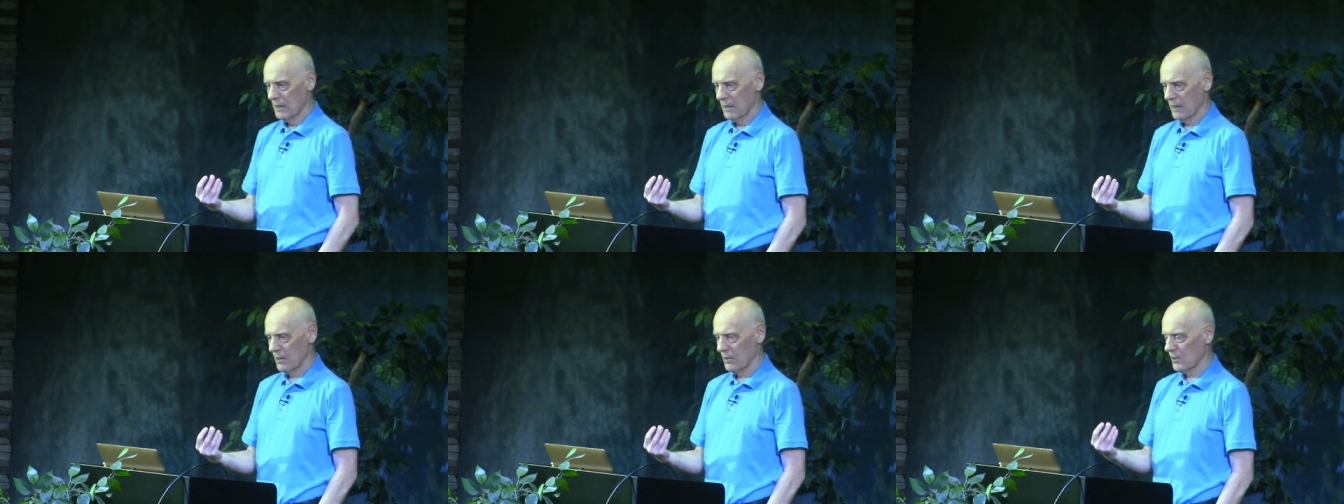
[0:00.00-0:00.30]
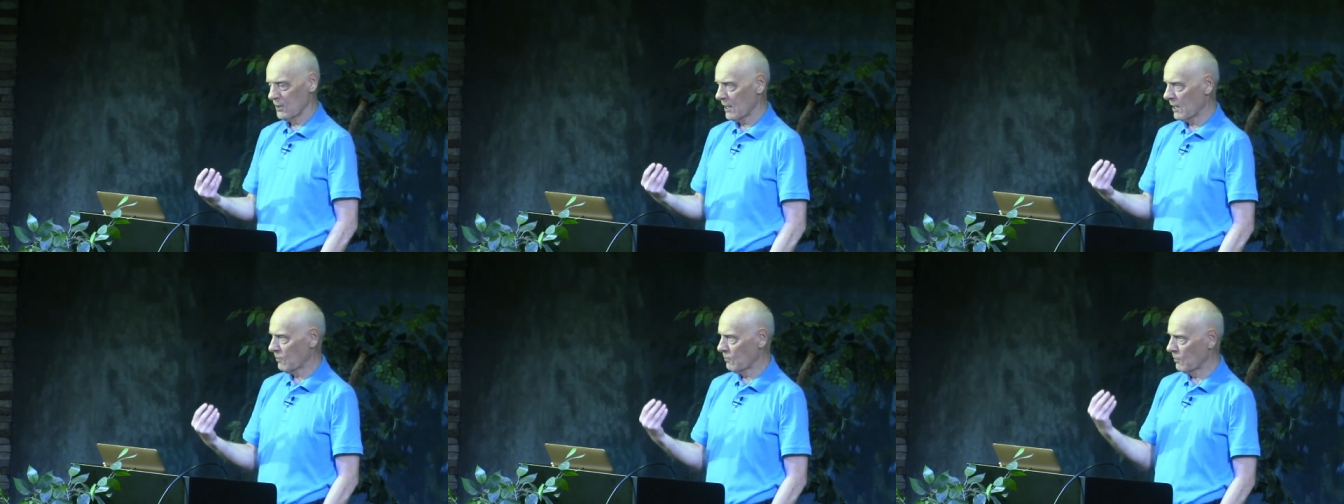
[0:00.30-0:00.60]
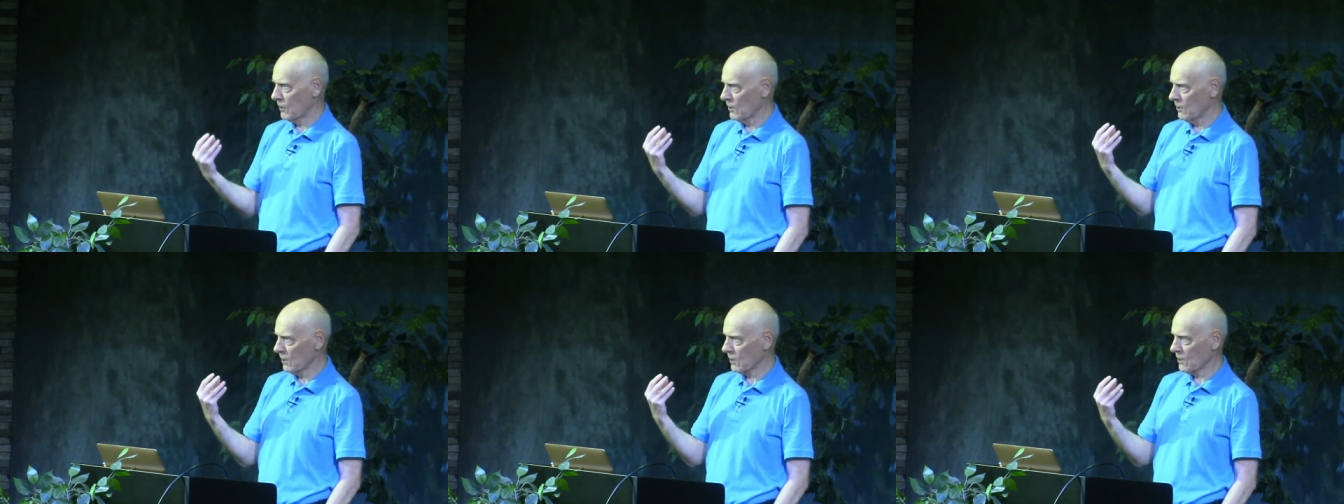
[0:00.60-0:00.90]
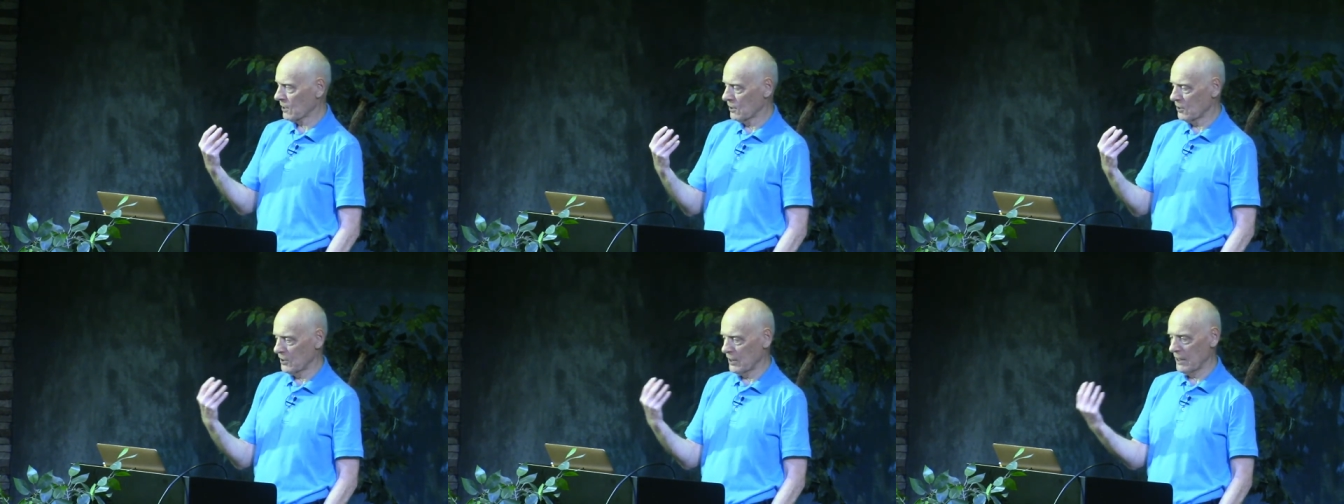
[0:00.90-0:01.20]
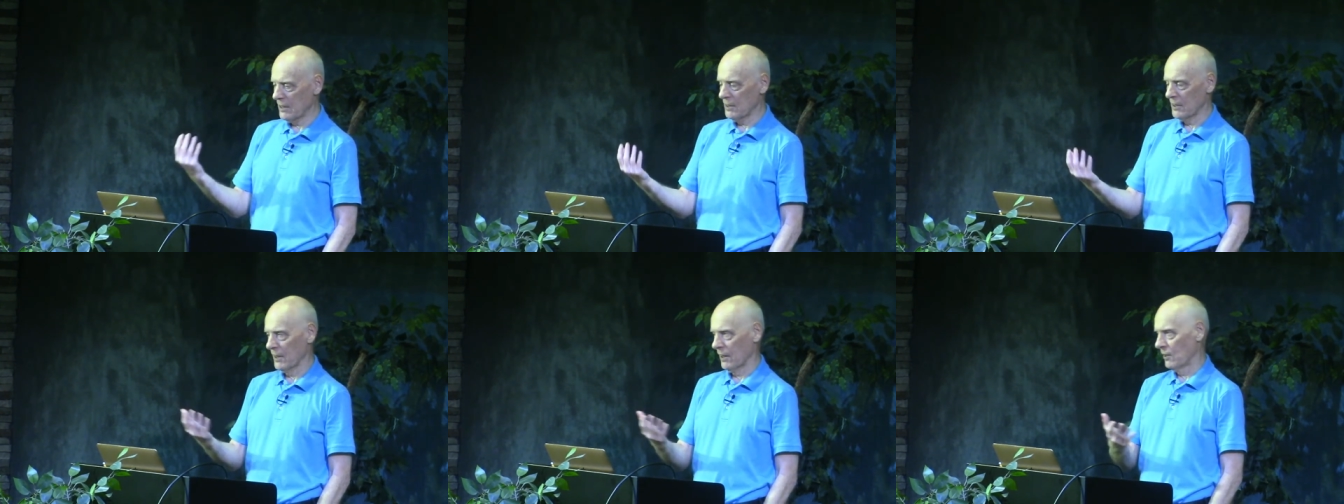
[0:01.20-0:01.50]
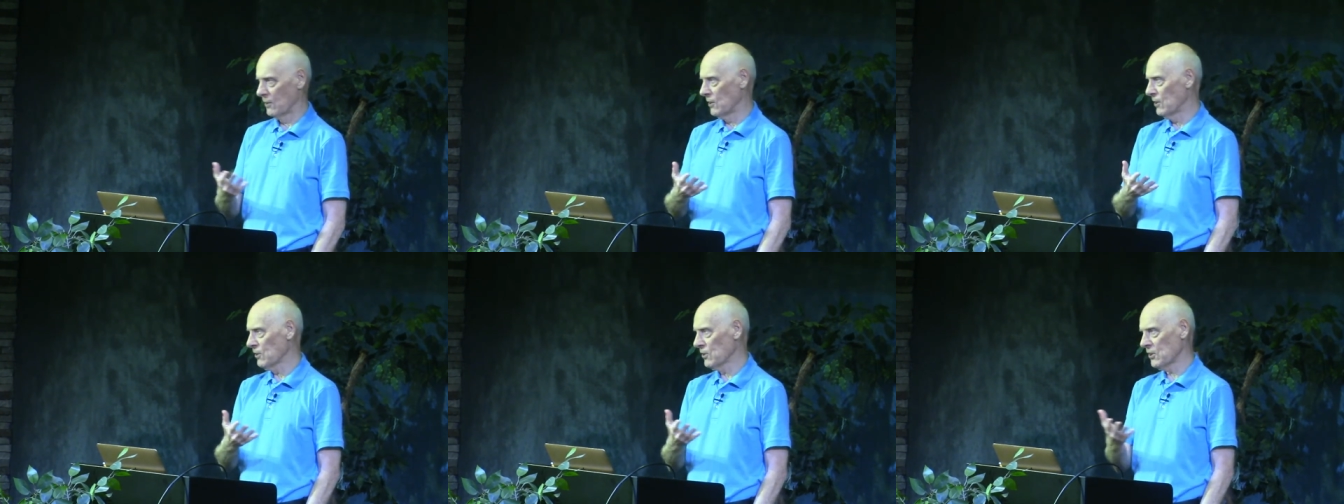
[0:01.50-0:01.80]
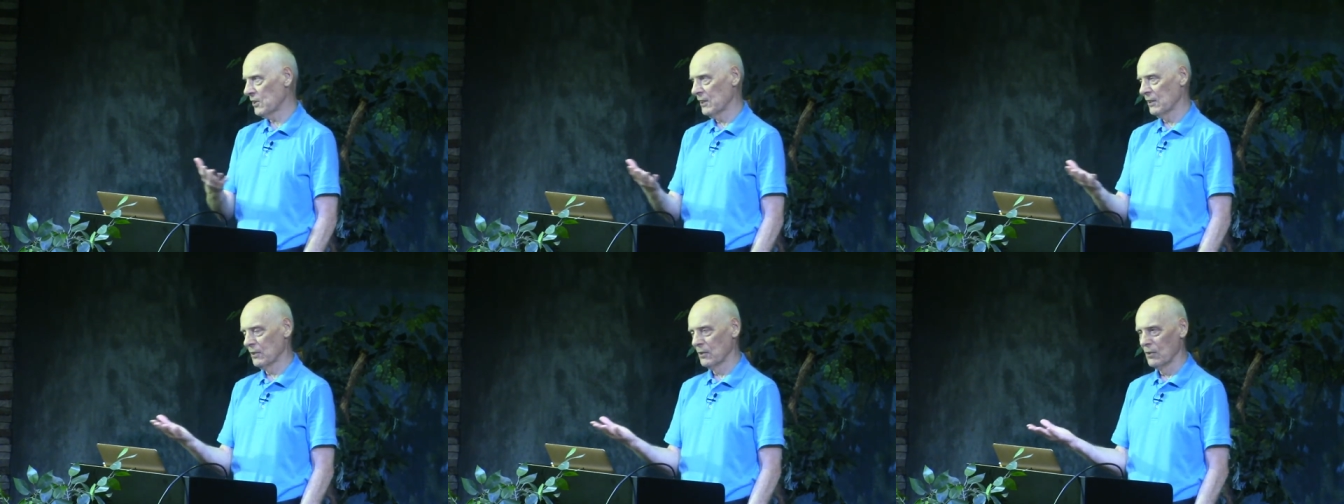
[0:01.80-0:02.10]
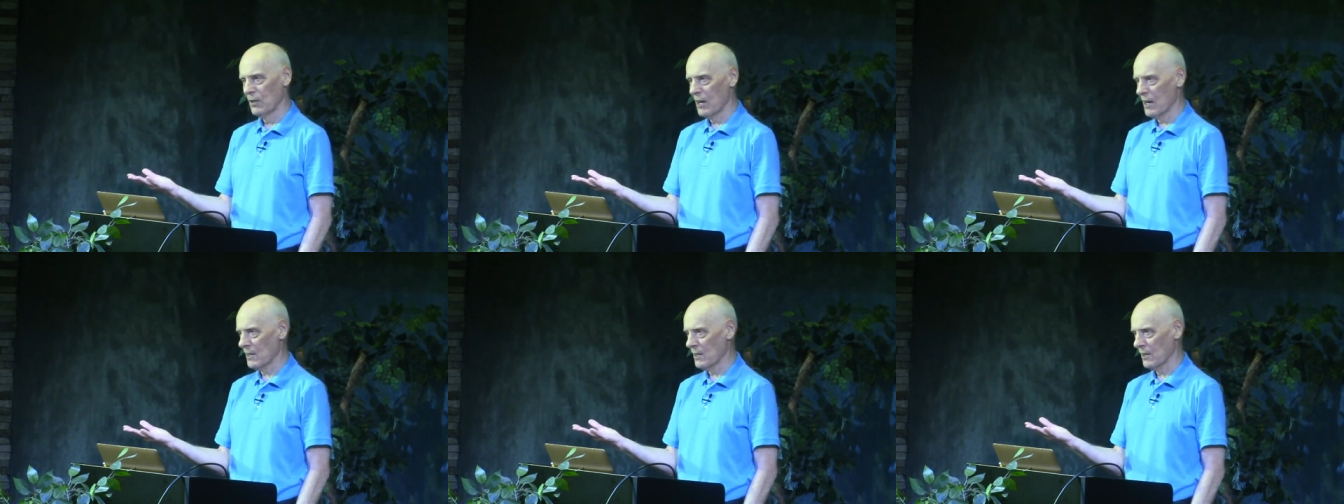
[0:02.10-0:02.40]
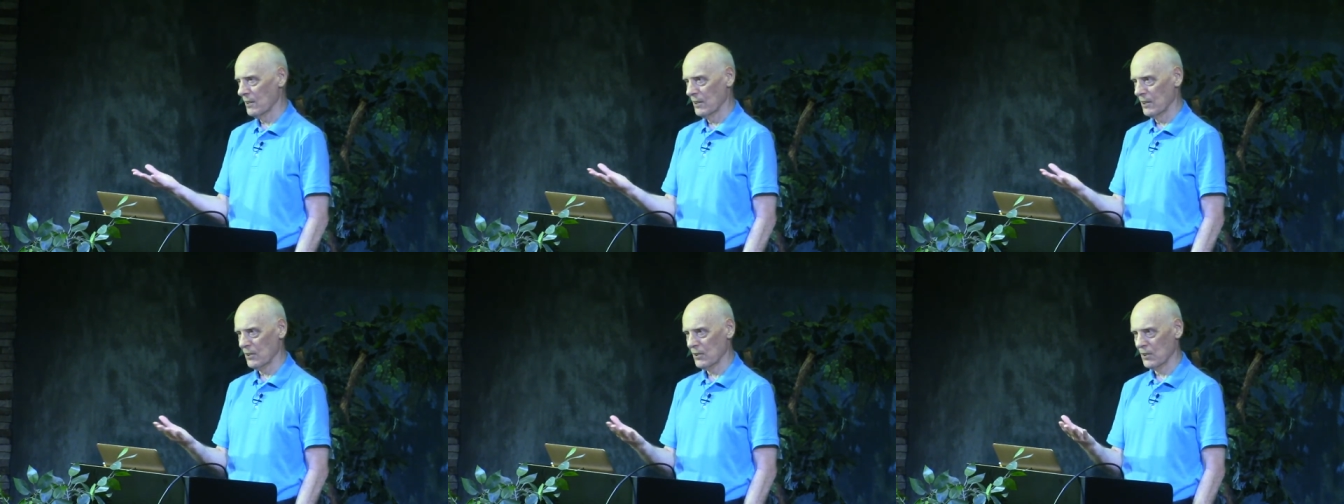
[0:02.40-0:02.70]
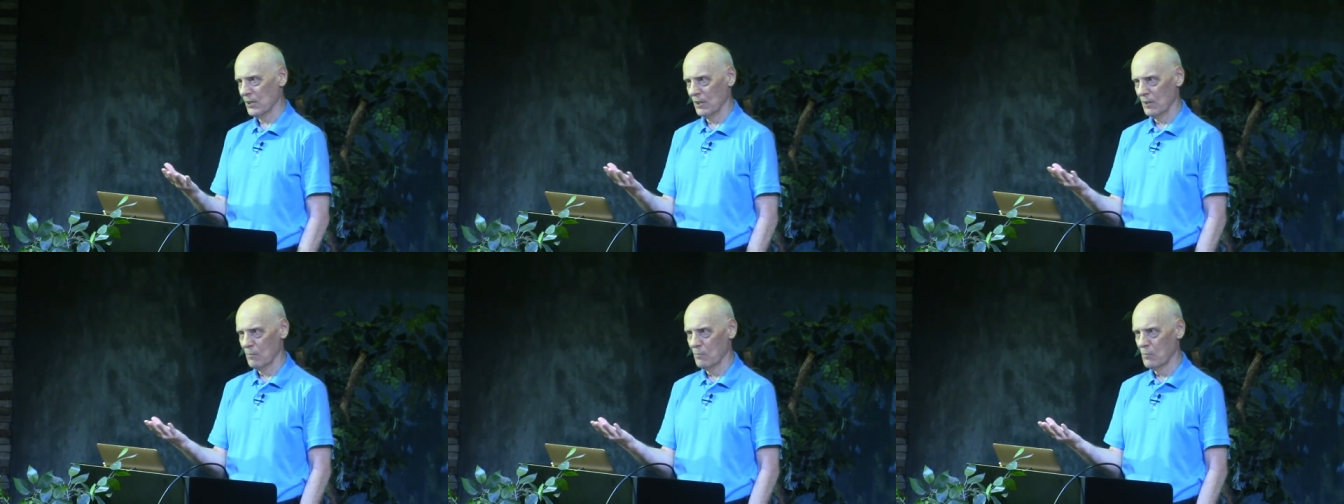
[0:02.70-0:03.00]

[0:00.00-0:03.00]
is that when we look in detail, and you'll see a lot of this in the